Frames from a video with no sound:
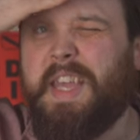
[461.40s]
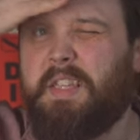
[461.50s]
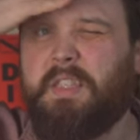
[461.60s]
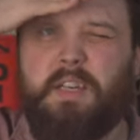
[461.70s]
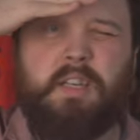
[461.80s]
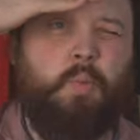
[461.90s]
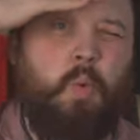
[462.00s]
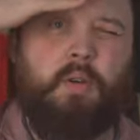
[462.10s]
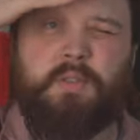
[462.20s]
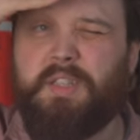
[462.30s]
inside
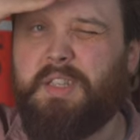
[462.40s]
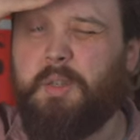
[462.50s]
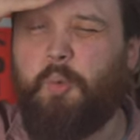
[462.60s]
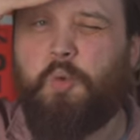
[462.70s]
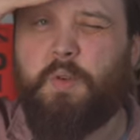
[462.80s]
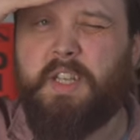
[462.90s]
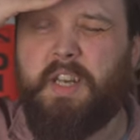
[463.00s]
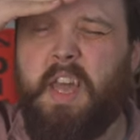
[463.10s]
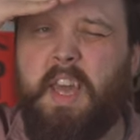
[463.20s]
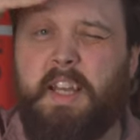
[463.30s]
whilst you're in the
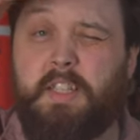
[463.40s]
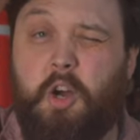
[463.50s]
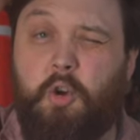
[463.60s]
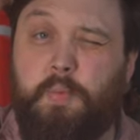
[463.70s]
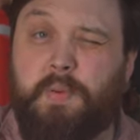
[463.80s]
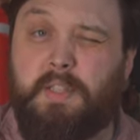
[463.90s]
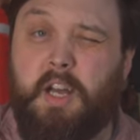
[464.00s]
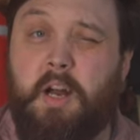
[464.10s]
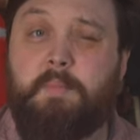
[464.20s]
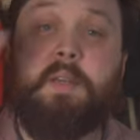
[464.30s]
water. It's opened
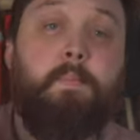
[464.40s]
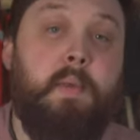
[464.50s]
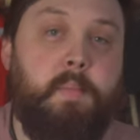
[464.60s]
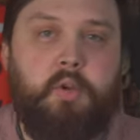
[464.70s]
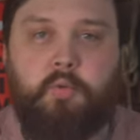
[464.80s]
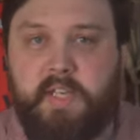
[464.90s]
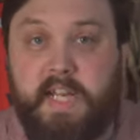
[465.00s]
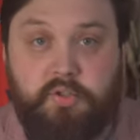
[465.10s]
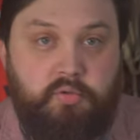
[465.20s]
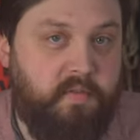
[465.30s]
up to mimic your
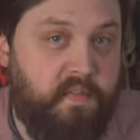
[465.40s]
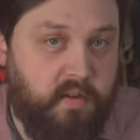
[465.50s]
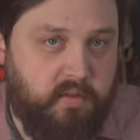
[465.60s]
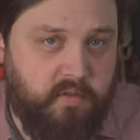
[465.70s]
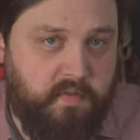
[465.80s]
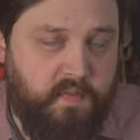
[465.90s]
natural field of